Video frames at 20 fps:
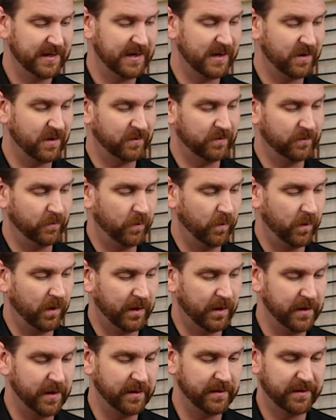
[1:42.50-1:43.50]
Now
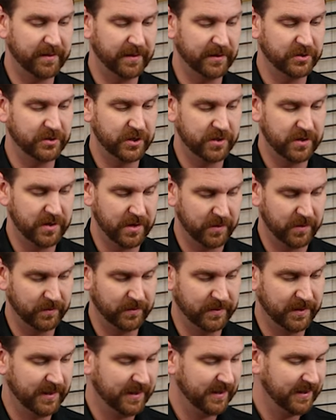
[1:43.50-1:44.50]
another thing to
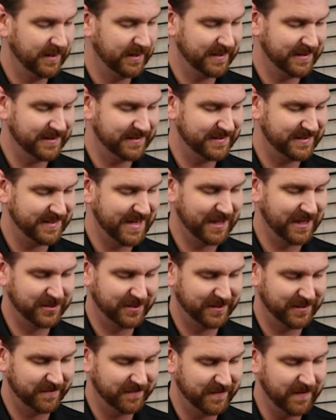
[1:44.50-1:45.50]
note is
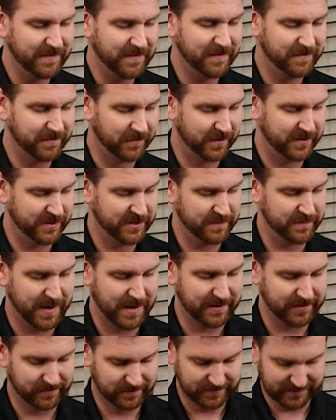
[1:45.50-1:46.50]
actually the fifty-four inch
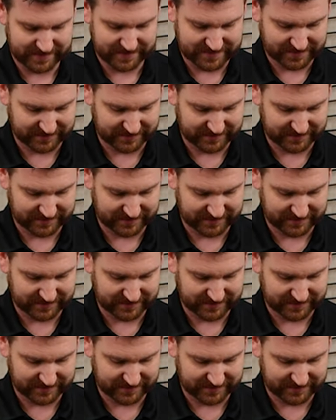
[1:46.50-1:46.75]
model